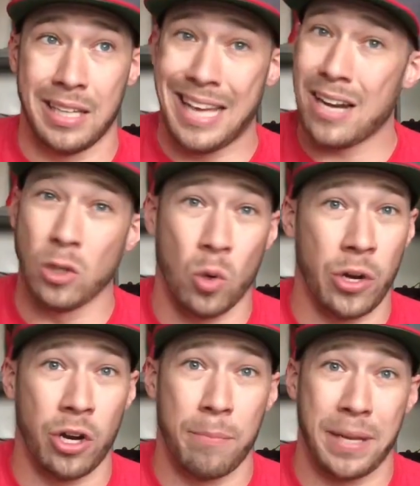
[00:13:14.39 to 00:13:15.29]
get a
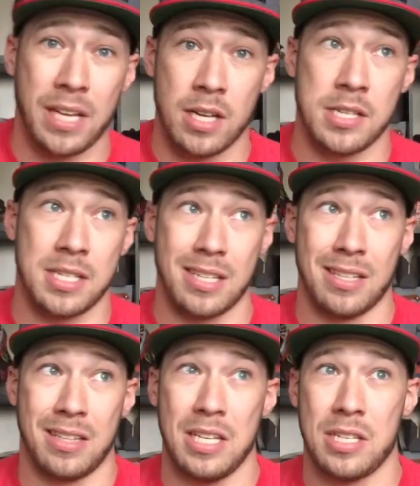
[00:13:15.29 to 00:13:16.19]
lawyer, because
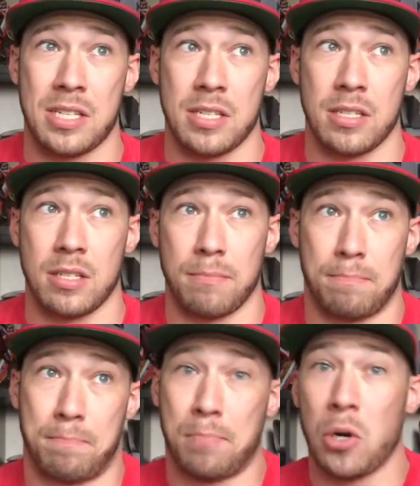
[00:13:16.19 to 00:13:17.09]
these
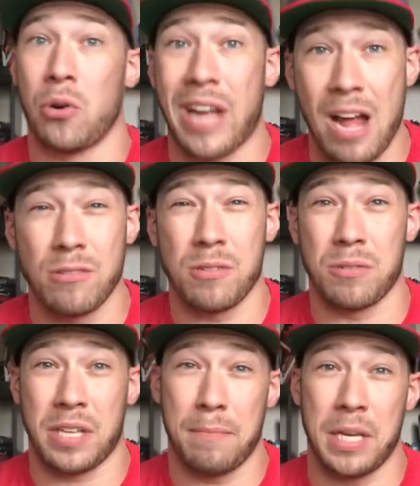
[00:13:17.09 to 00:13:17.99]
borough
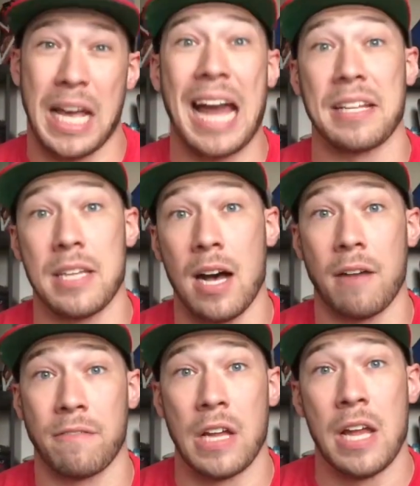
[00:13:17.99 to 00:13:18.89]
councils can be kind of
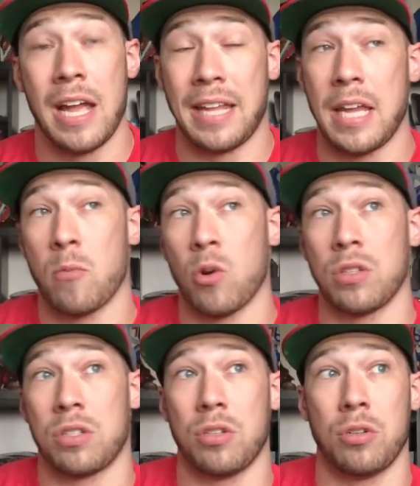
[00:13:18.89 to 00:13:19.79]
tough and they
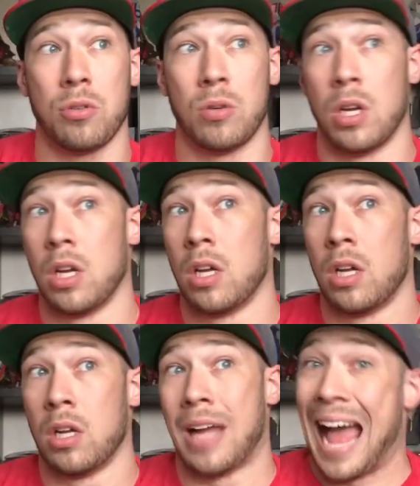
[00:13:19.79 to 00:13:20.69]
want to
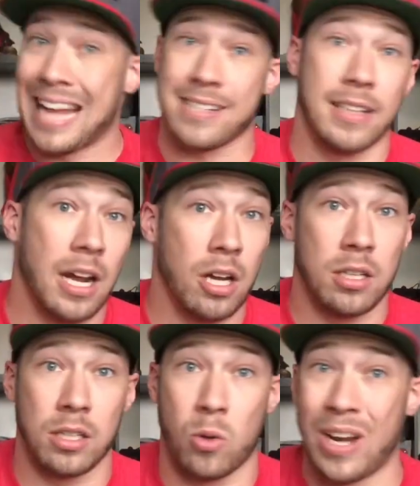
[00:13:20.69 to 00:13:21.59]
ask a lot
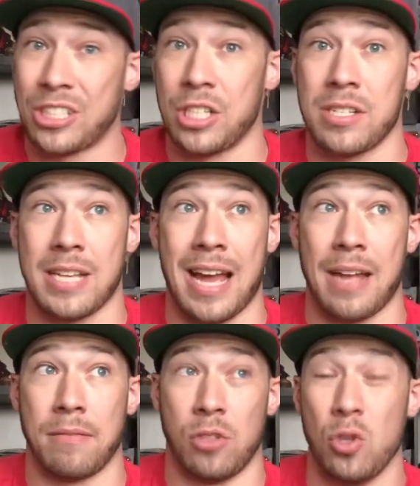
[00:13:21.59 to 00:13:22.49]
of questions
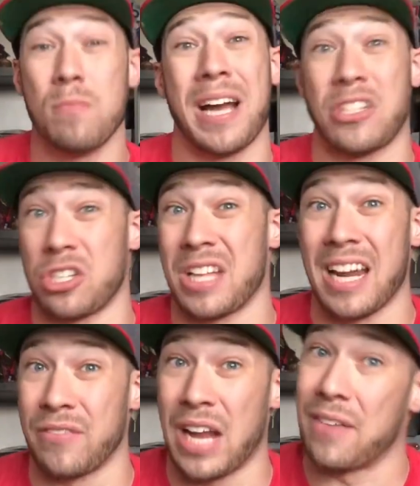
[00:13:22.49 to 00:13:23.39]
that you might just
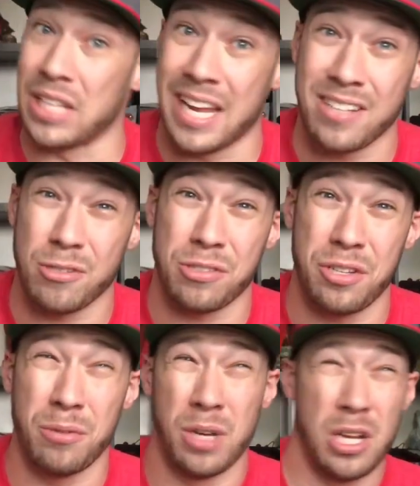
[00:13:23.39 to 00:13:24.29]
not even have the answers
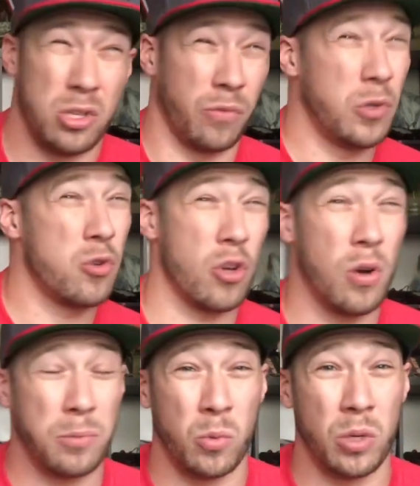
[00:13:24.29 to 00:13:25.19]
to. So if you show
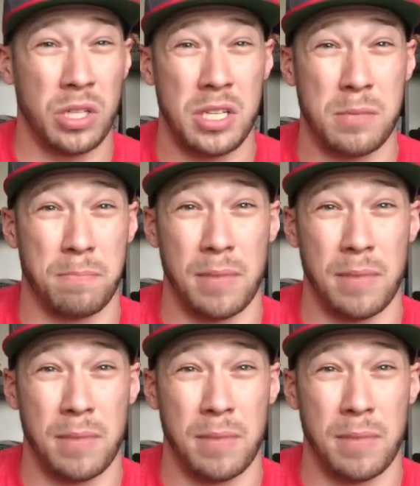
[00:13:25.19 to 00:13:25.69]
up to one of these